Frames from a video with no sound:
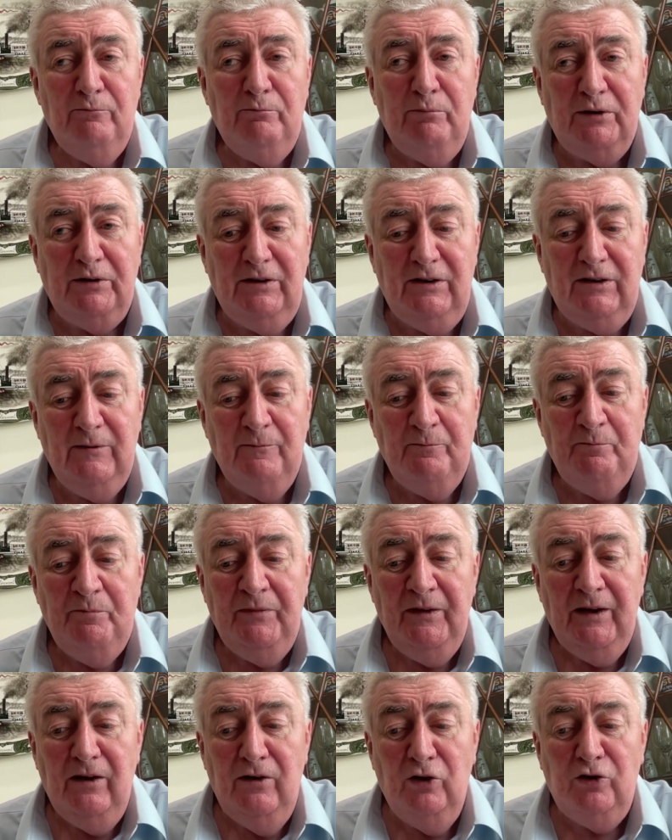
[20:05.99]
But
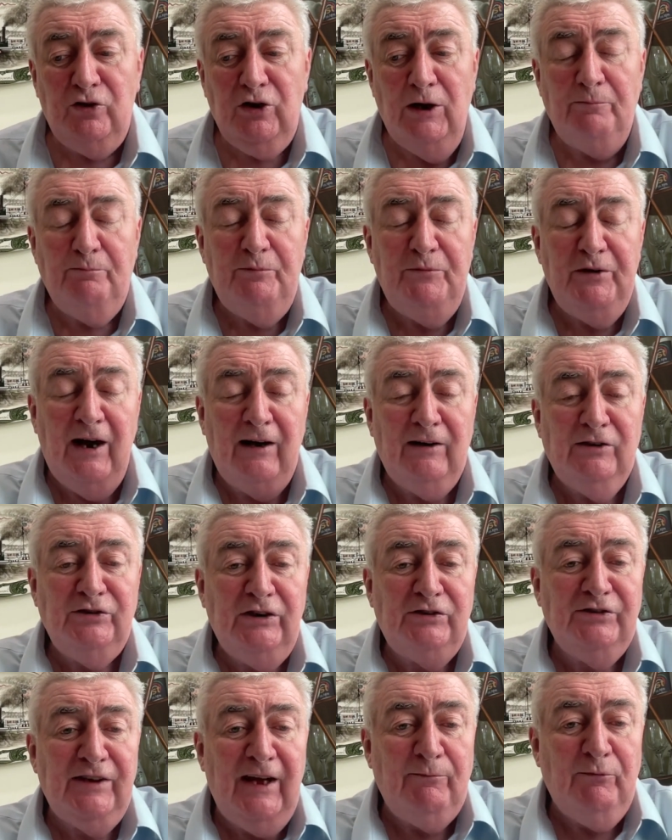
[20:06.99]
look up the Irish
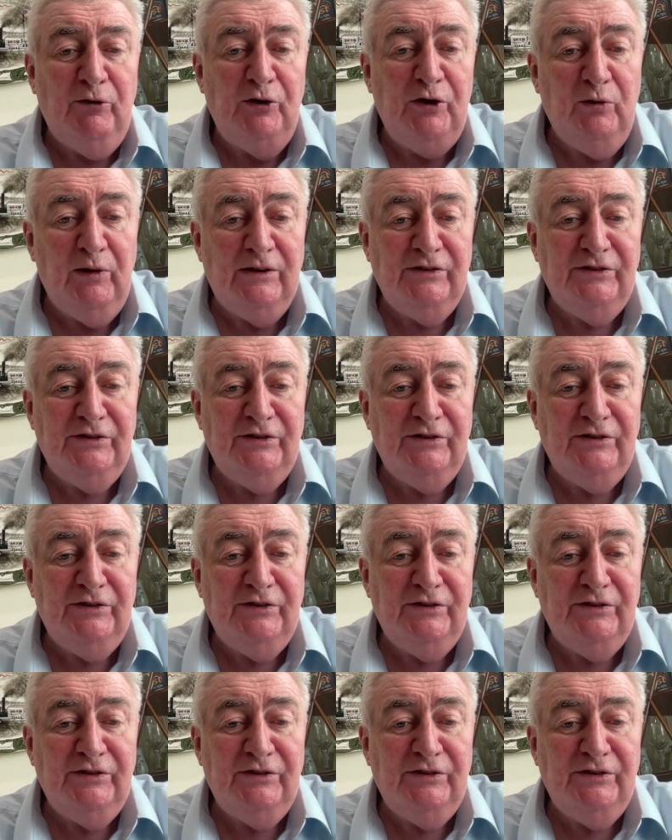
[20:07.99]
Examiner U